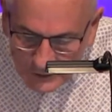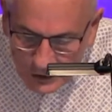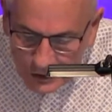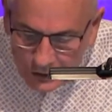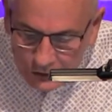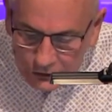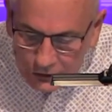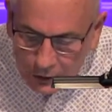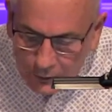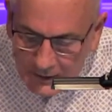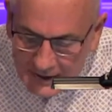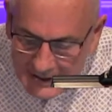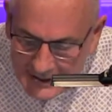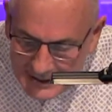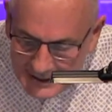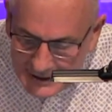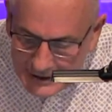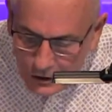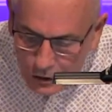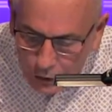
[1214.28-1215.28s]
So
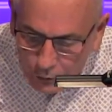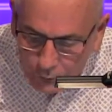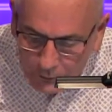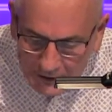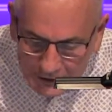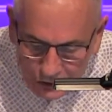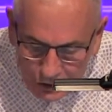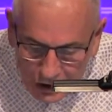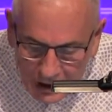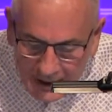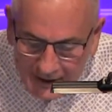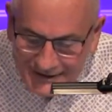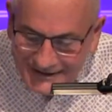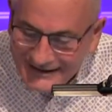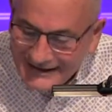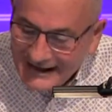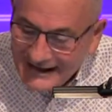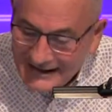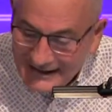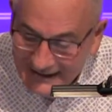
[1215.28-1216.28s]
he who
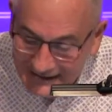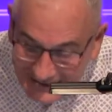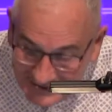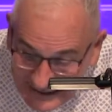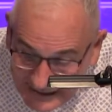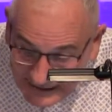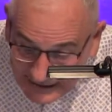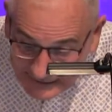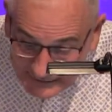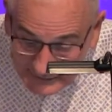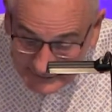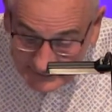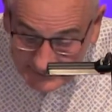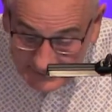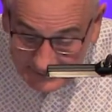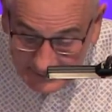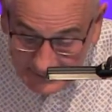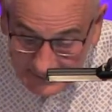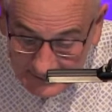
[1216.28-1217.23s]
rejects this